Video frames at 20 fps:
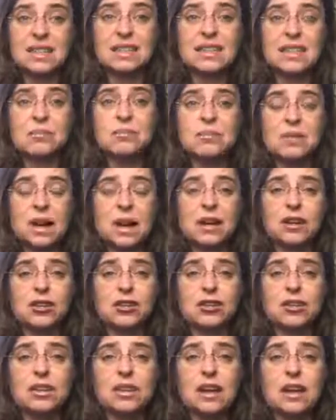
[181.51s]
keep at a
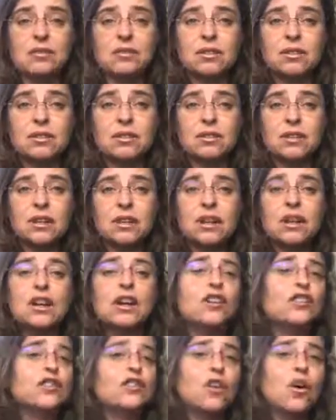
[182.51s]
good level.
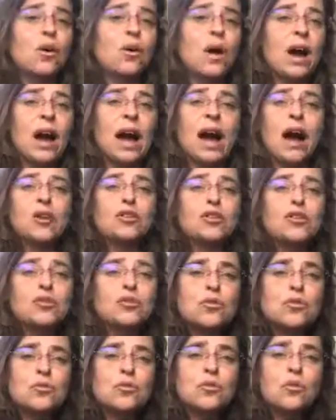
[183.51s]
So
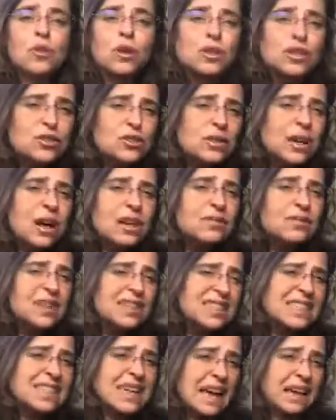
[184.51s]
once you kind of
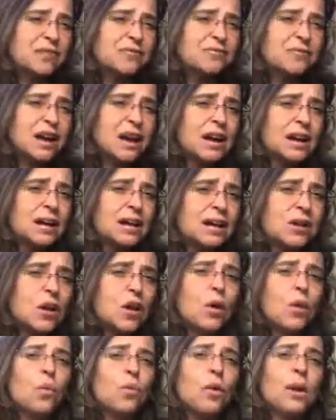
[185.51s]
identify
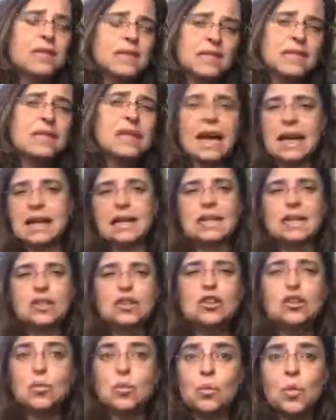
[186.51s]
what's getting
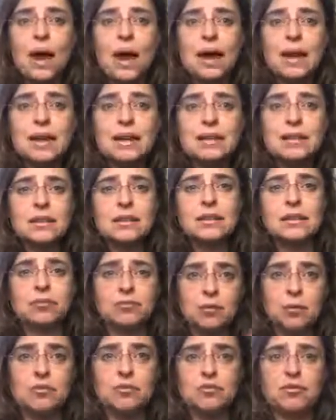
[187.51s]
in your way
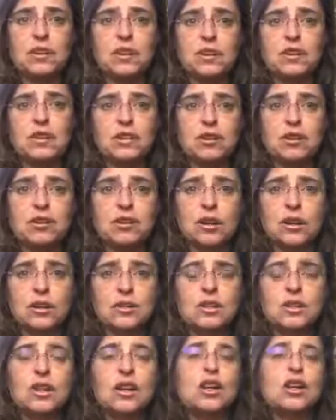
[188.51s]
from feeling
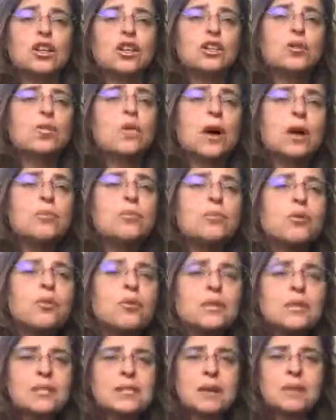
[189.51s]
good, you want to
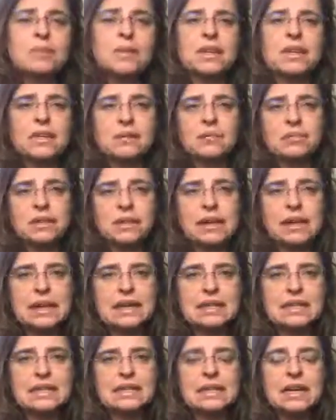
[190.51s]
put something in
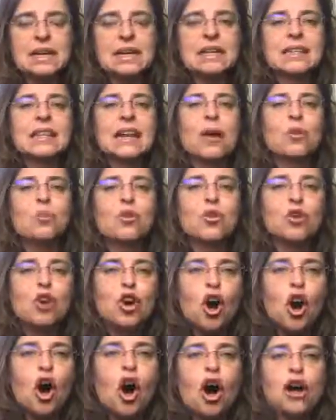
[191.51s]
place that will
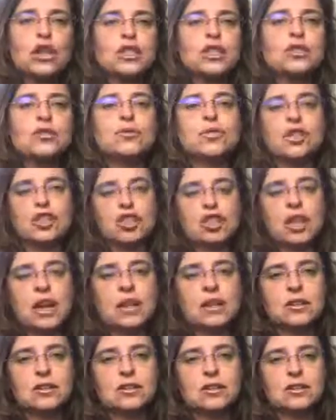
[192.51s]
cause you to
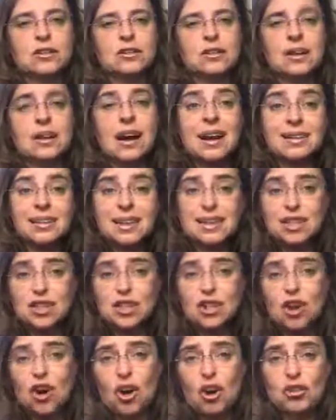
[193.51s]
change. I like
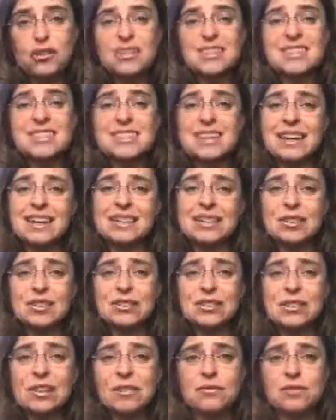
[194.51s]
to call this setting
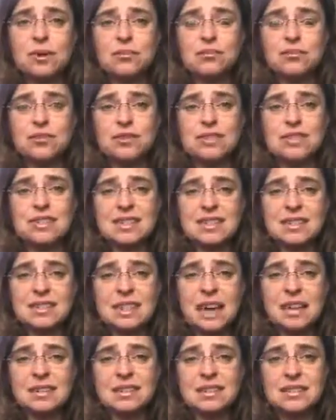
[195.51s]
yourself up for
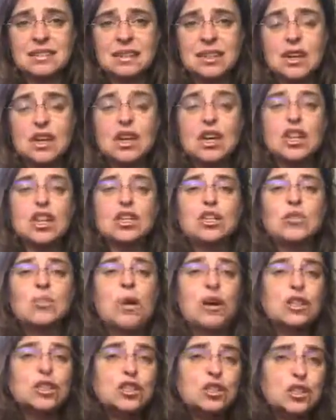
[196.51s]
success. You
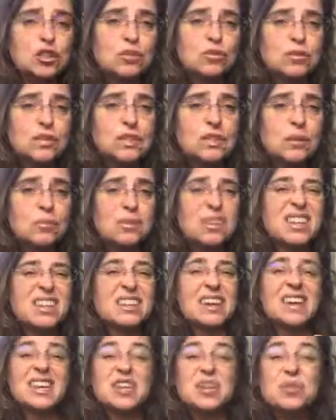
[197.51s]
want to do something
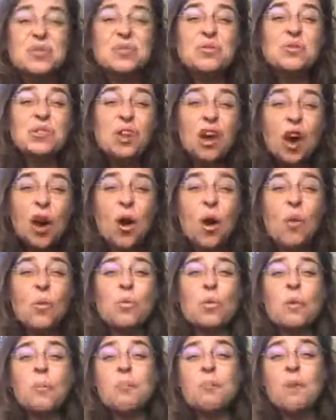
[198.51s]
that you know
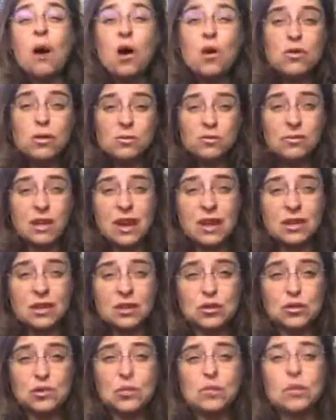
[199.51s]
will motivate
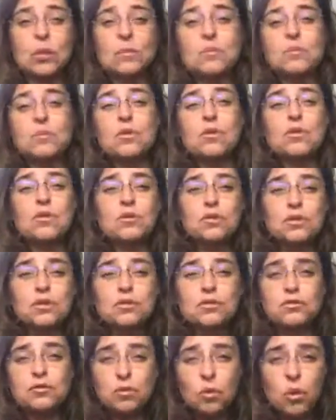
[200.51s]
you, will move you
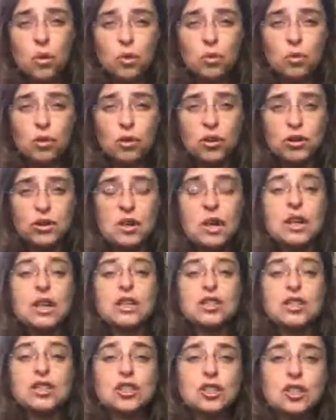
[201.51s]
forward
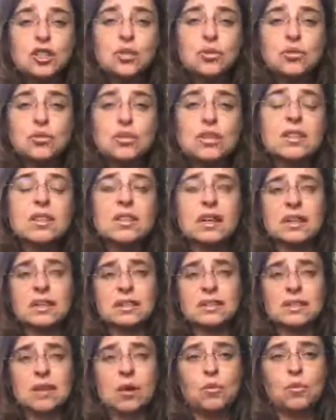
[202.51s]
to do the
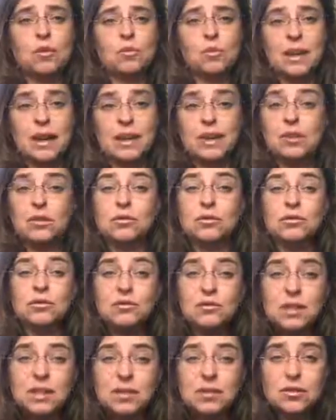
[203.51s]
things that will make you
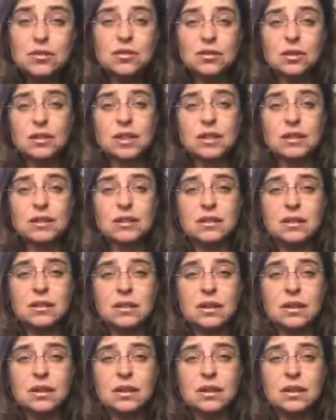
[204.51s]
feel good.